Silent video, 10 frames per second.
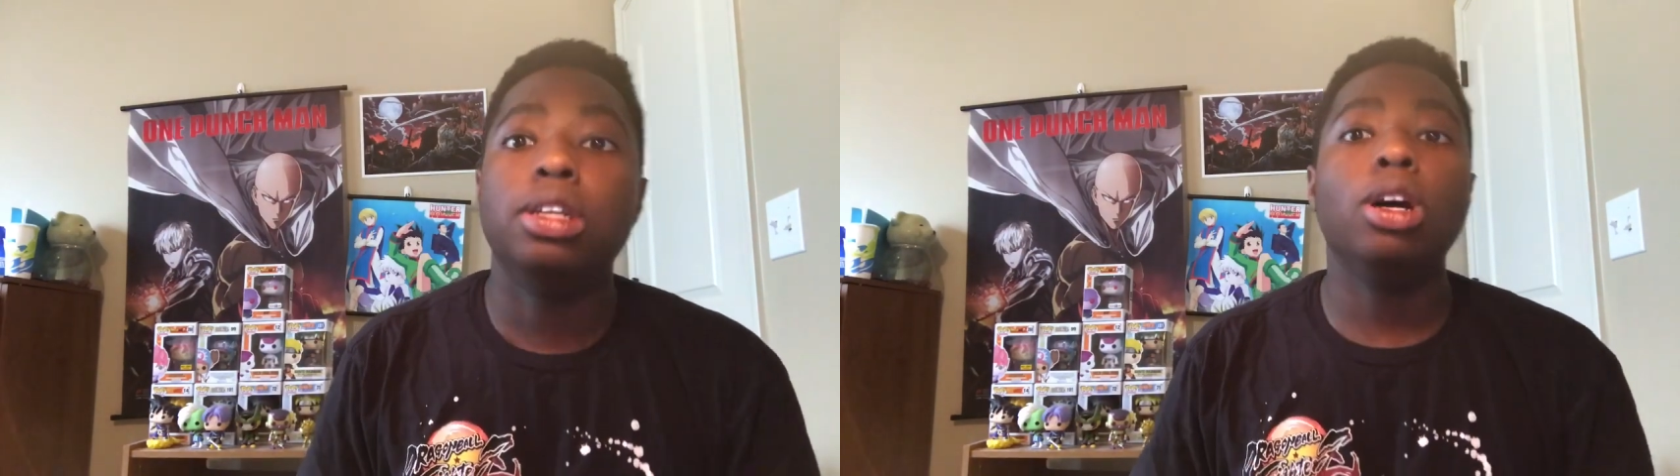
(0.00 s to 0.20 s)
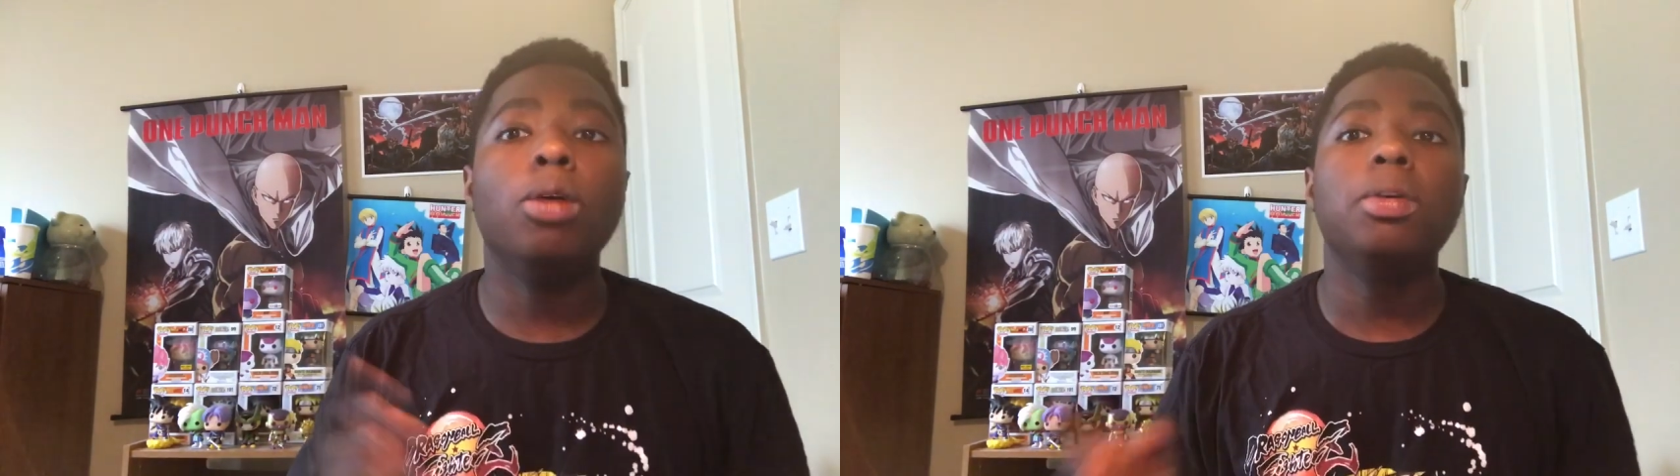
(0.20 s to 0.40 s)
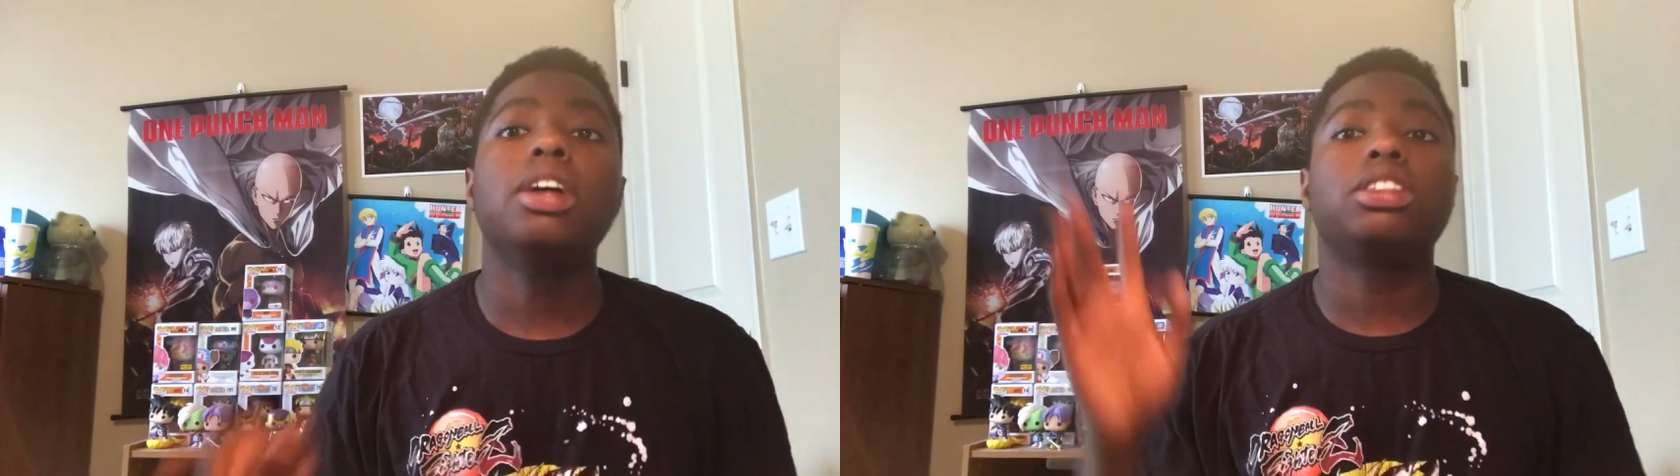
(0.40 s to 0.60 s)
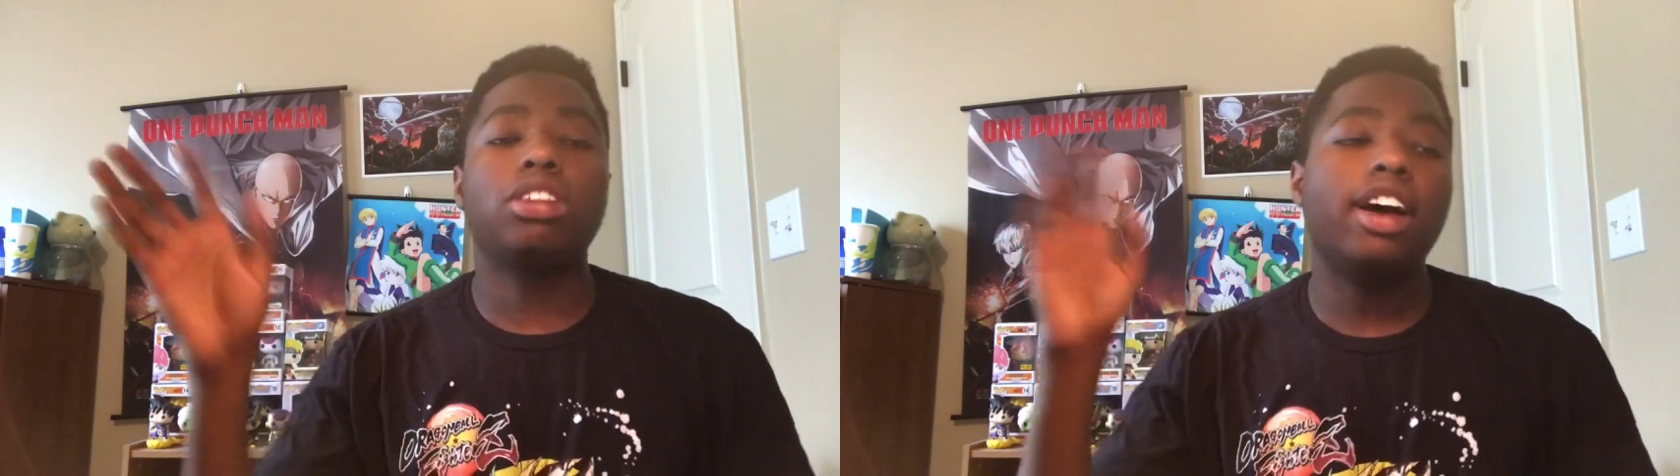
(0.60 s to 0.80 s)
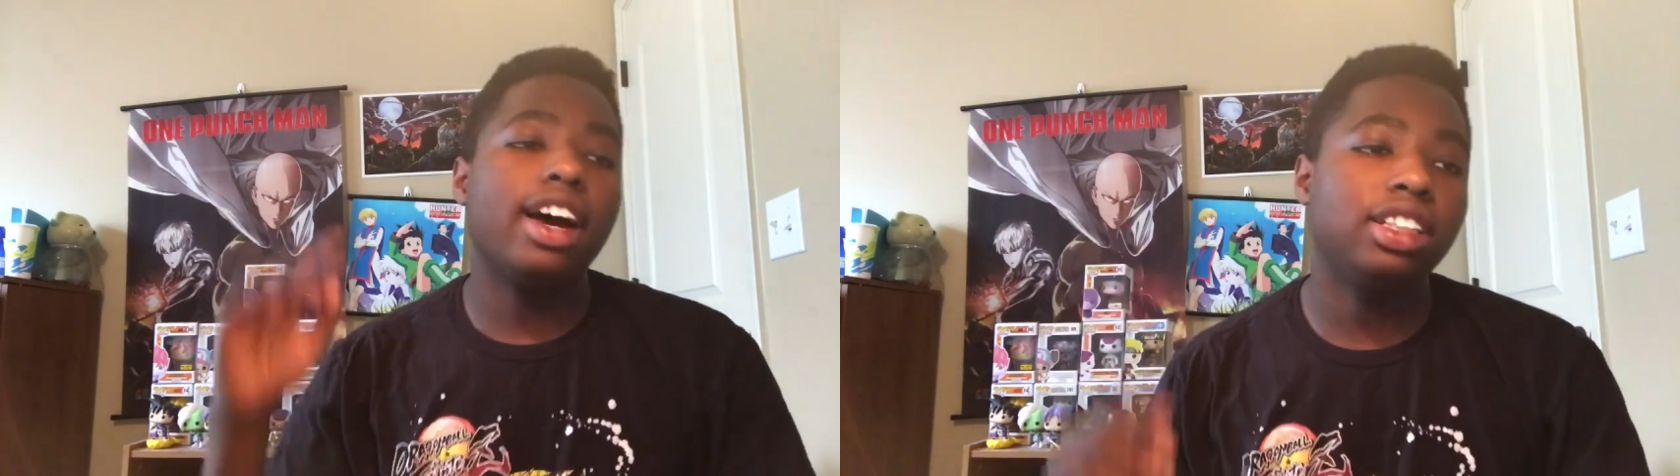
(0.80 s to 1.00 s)
Nope,
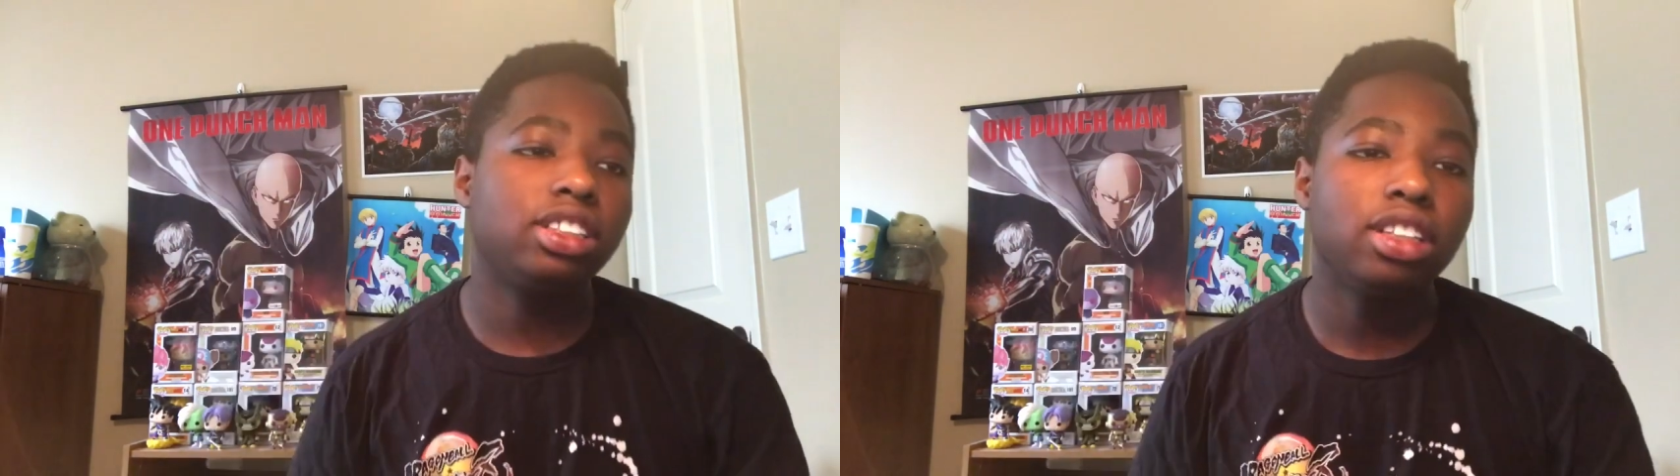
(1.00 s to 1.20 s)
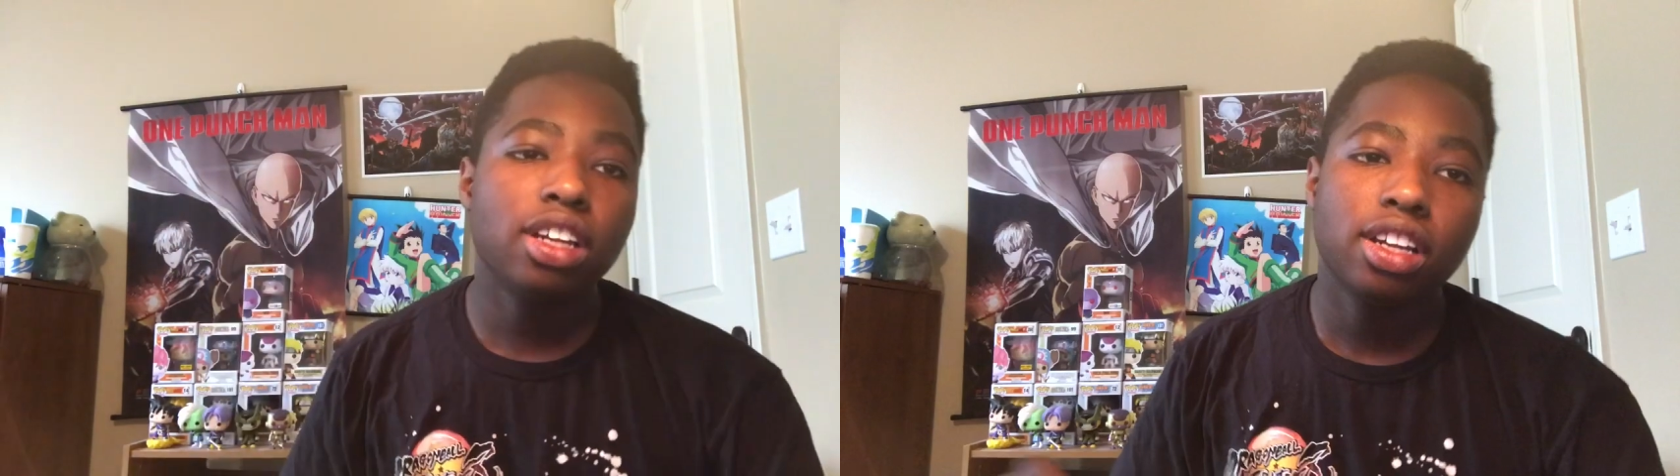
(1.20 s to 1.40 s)
trash.